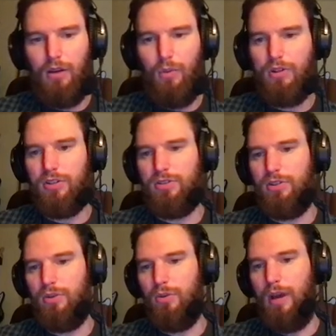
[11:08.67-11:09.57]
which is
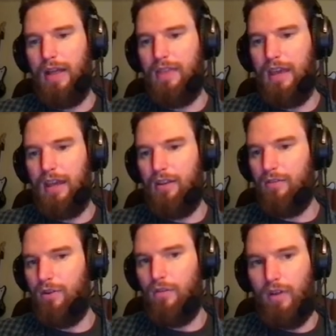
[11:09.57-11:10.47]
due at the end
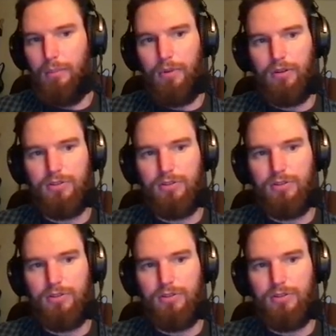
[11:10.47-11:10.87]
of November.